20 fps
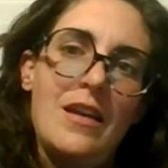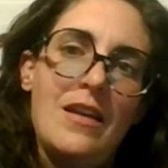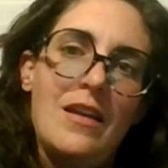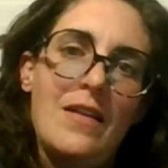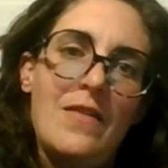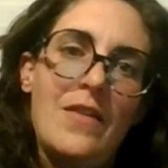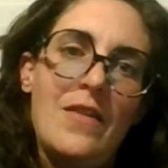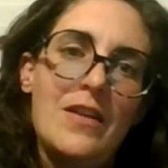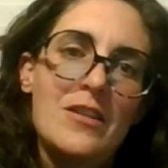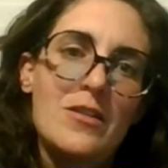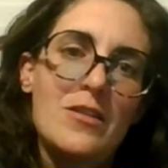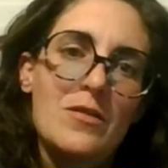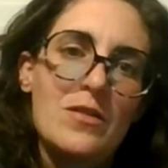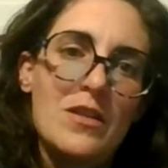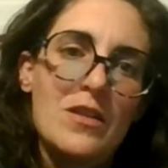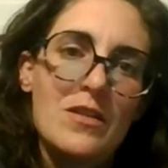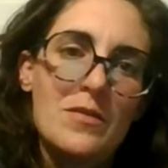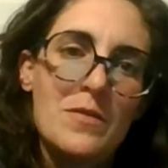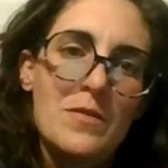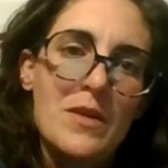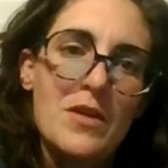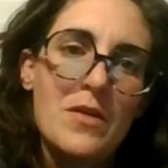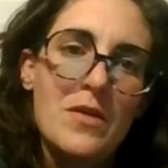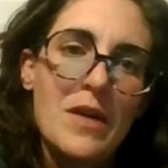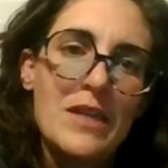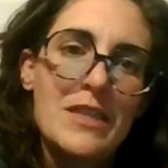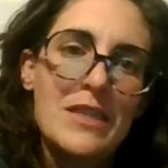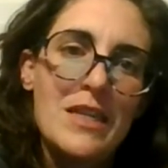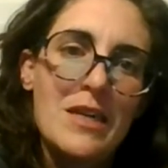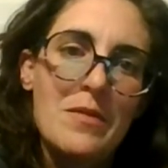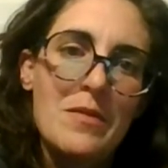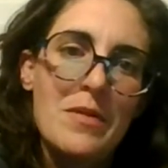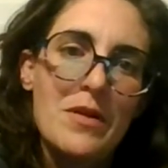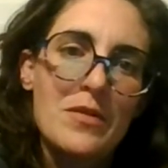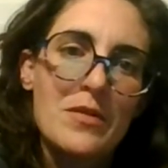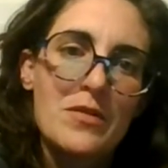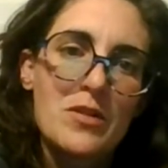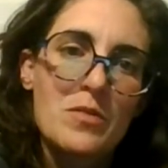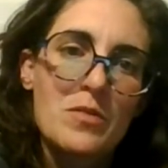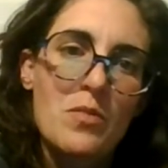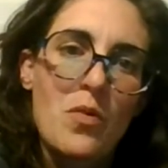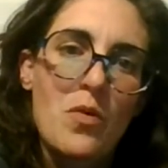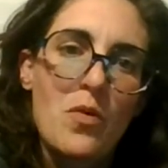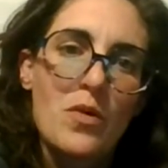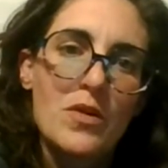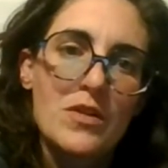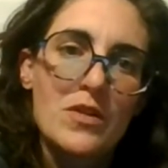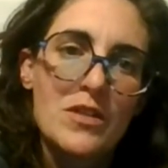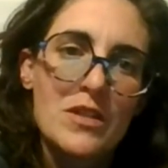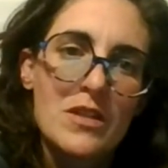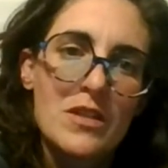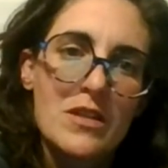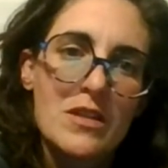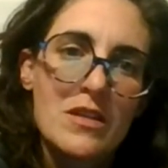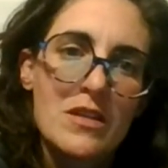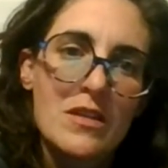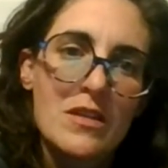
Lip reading: And that's what drives me crazy about sports.